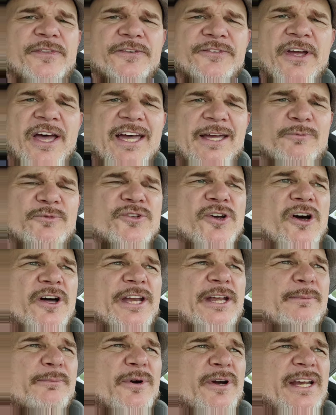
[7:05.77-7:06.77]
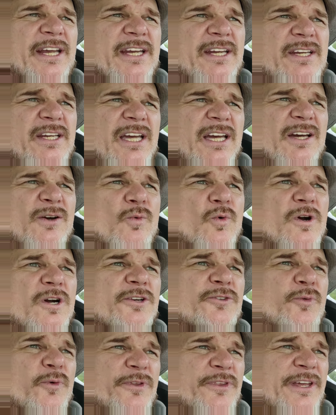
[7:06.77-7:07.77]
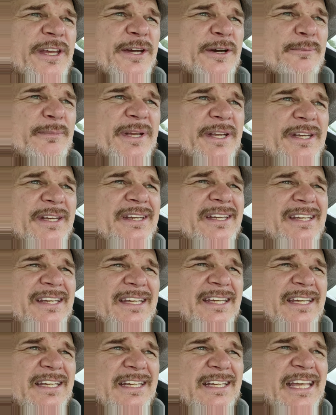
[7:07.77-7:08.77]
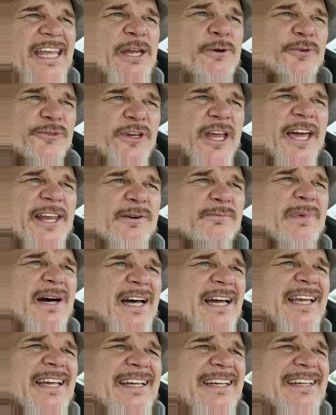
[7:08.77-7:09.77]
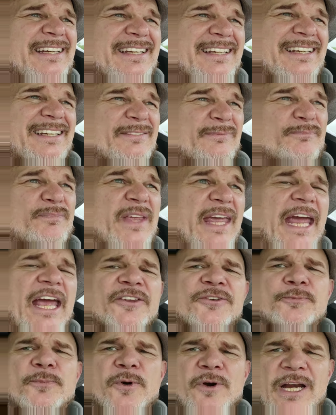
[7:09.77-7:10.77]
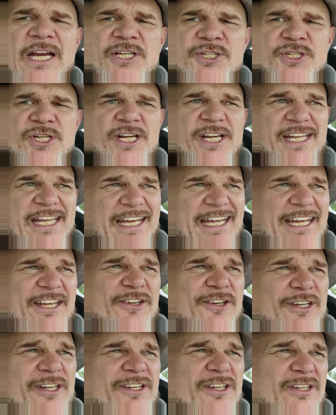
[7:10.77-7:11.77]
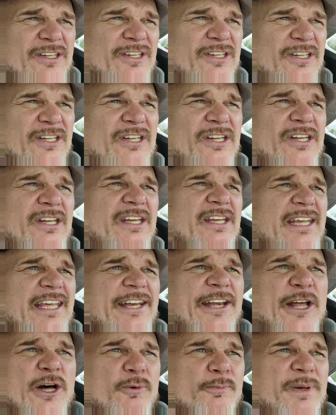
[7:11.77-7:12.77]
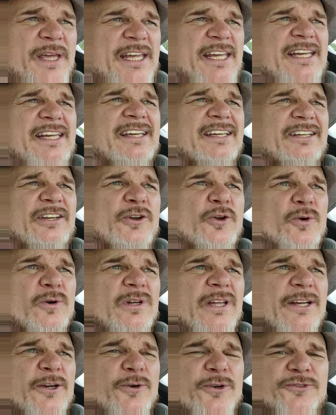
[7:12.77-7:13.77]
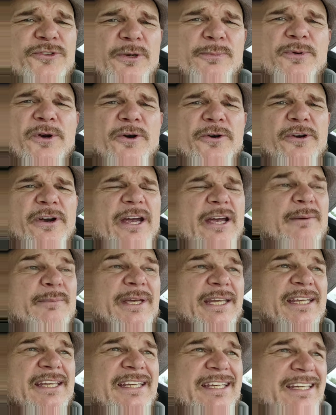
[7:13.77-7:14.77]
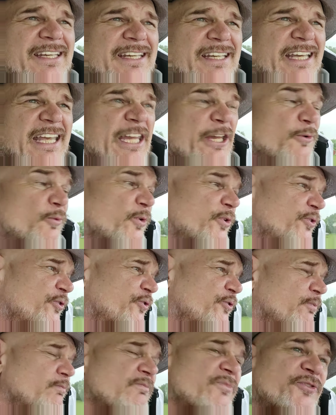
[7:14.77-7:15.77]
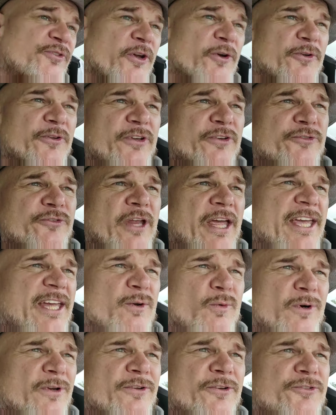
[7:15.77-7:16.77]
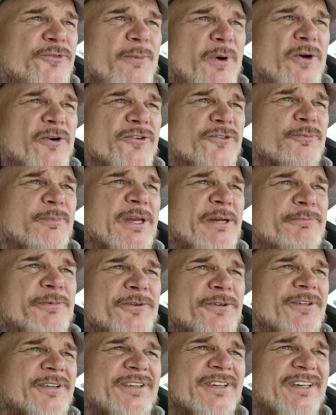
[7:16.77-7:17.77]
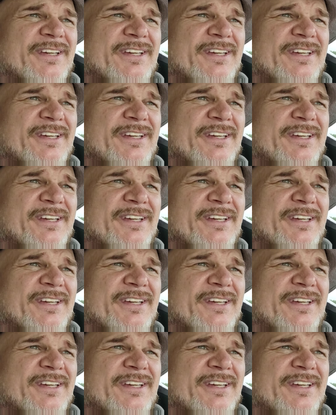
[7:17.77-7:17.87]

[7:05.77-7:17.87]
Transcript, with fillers: at the time, John Emmerich, uh, worked with him, and he was kind of my aspiration to get into NLP, neuro linguistic programming, he was still this day one of the smartest people